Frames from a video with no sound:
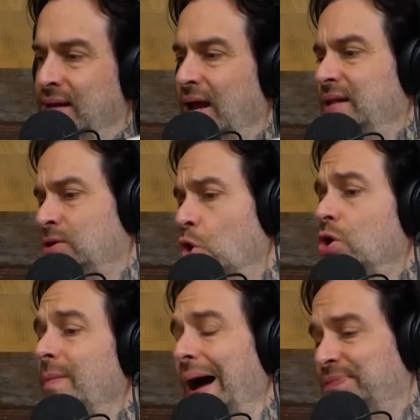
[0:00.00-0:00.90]
hey,
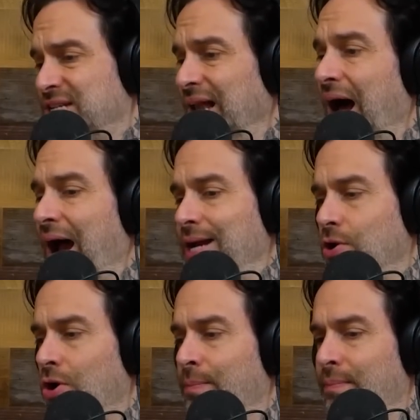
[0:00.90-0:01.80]
Google Maps lied,
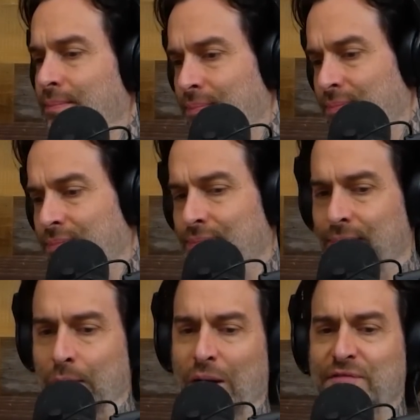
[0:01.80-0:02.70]
or
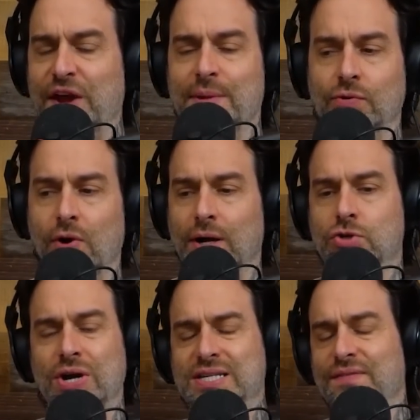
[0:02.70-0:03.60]
my wife gave me the wrong
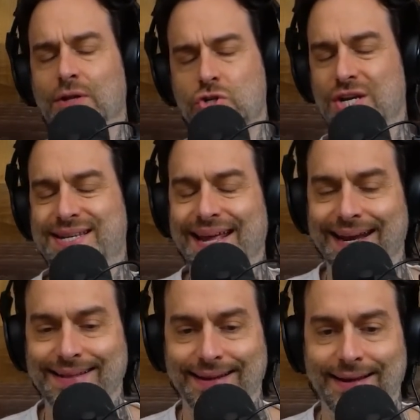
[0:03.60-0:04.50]
address, even though she
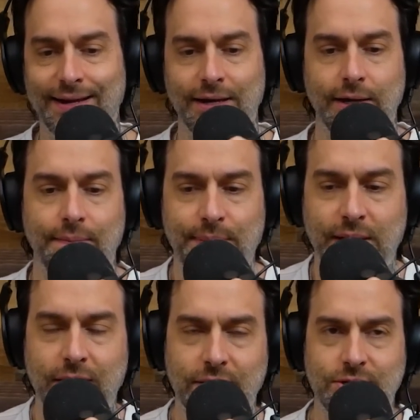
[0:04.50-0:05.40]
didn't,
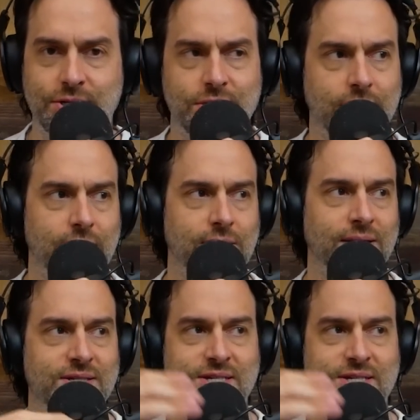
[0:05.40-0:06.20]
because it